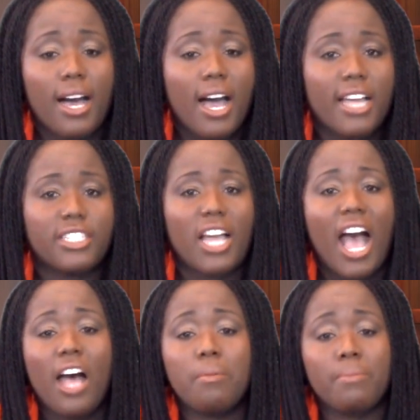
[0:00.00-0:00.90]
gosh,
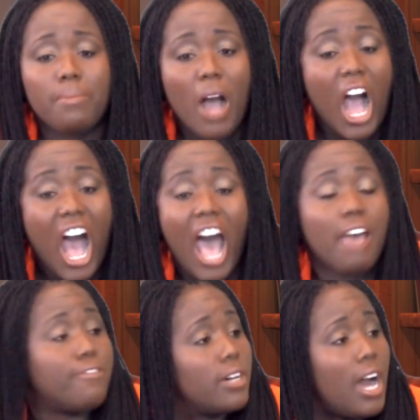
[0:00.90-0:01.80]
I'm
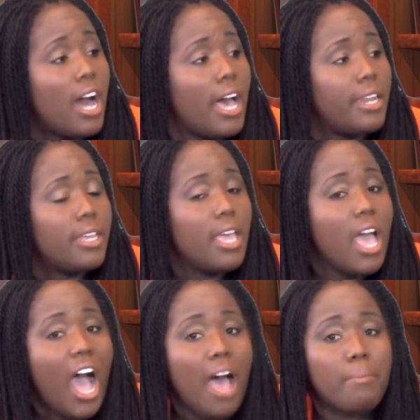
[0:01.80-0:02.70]
hot for God.
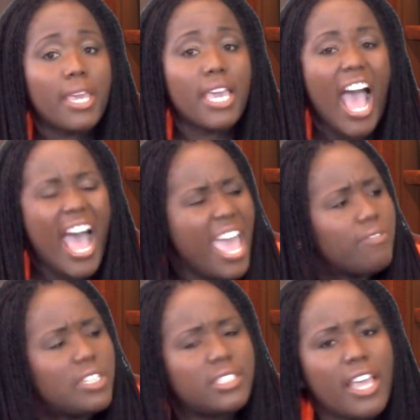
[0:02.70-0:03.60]
I mean, I
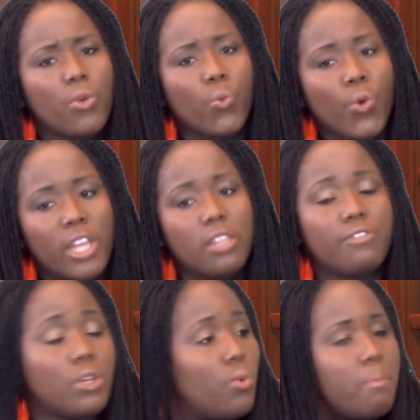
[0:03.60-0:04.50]
have to stay
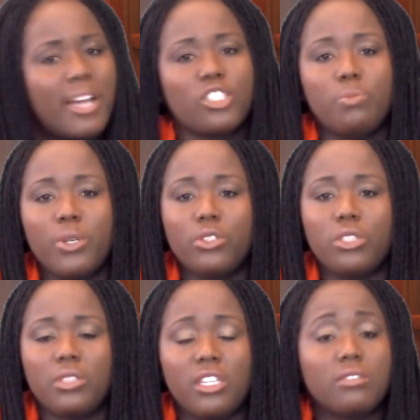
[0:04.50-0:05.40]
relevant with my
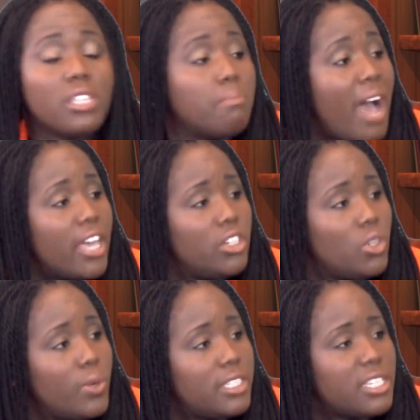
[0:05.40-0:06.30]
spiritual gifts and my
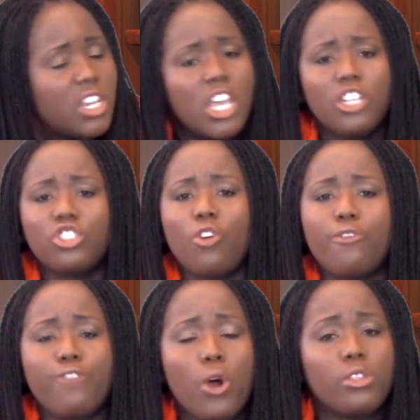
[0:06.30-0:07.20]
anointing. So,
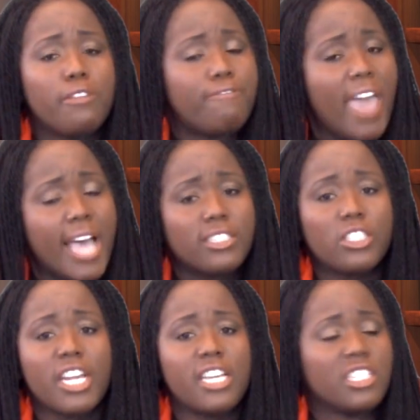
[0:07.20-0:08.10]
further,
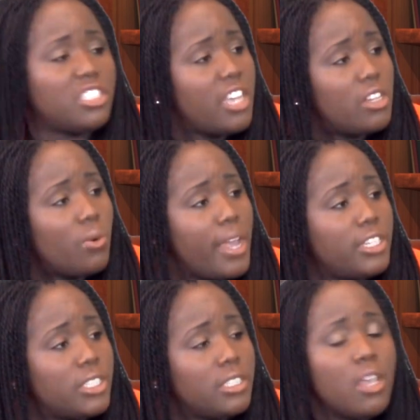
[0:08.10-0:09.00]
faster, and
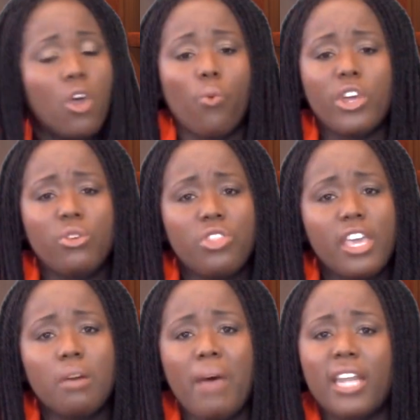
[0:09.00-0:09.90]
acceleration. When you
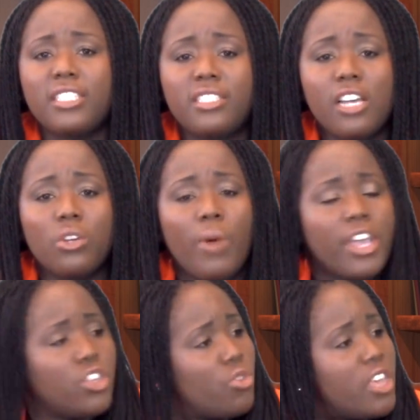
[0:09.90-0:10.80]
think about
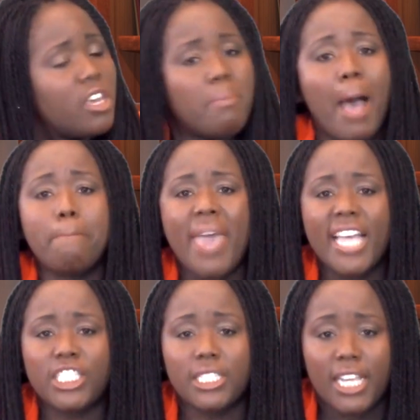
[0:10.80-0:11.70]
accelerating, you're thinking about
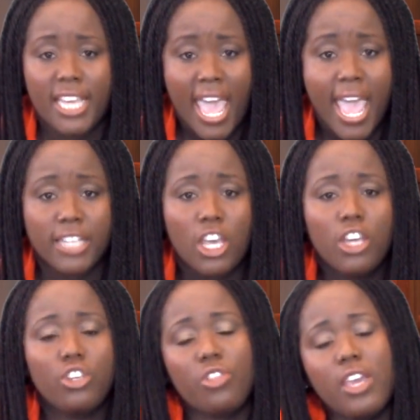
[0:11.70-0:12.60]
mashing the gas.
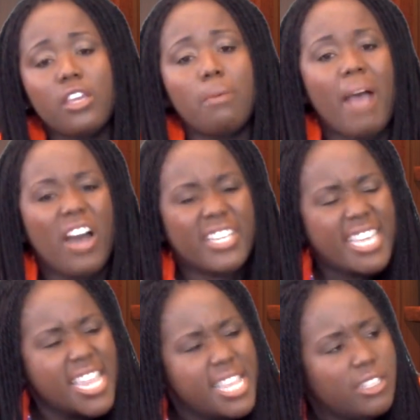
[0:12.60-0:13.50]
You're thinking about
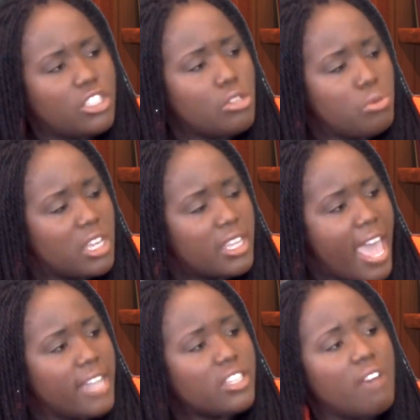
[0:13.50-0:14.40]
getting into the
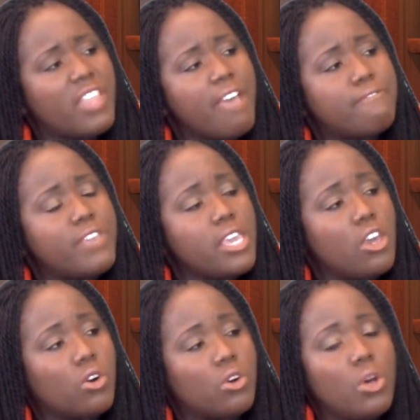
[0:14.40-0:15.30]
gas of that
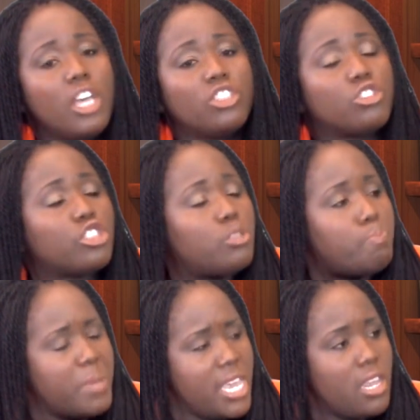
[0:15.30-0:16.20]
vehicle to
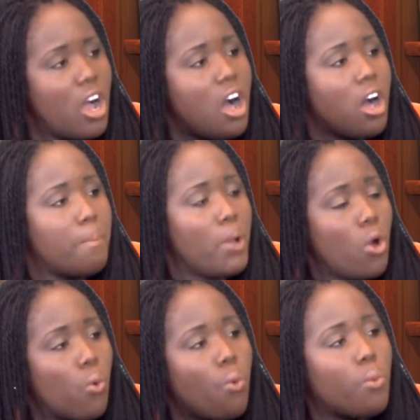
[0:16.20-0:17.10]
speed
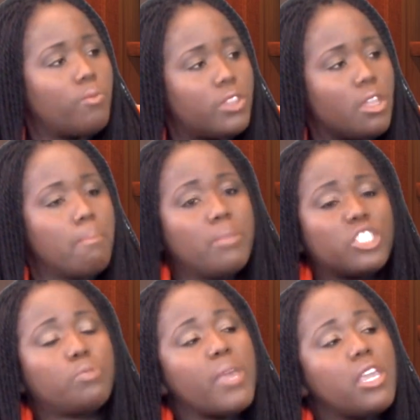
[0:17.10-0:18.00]
up, the,
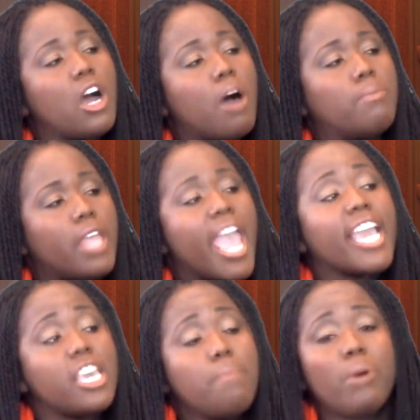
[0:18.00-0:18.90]
the speed up
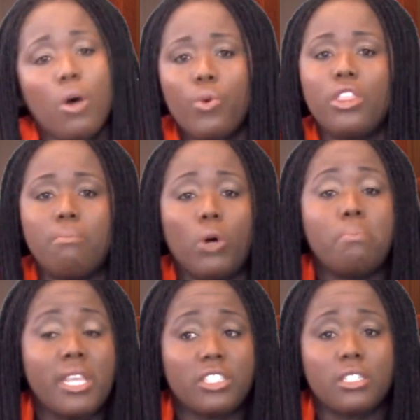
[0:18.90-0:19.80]
and keep up with the
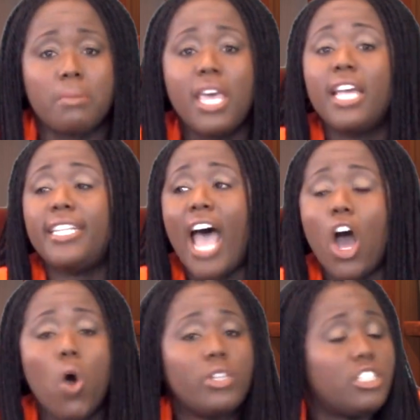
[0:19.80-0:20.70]
momentum.
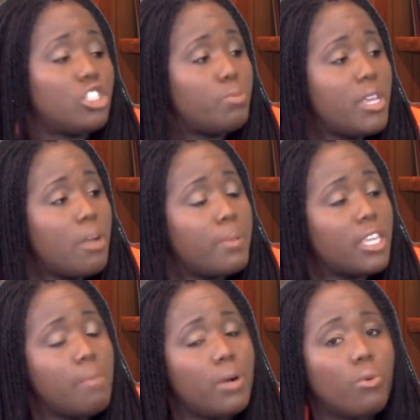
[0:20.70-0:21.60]
Not only to speed up
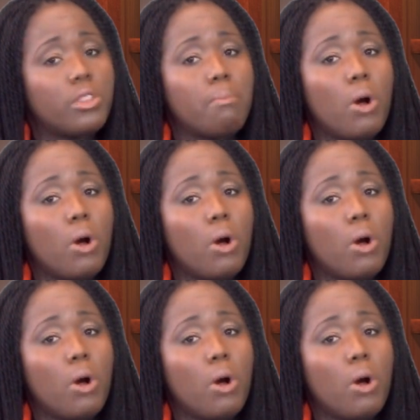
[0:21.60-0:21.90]
and keep up with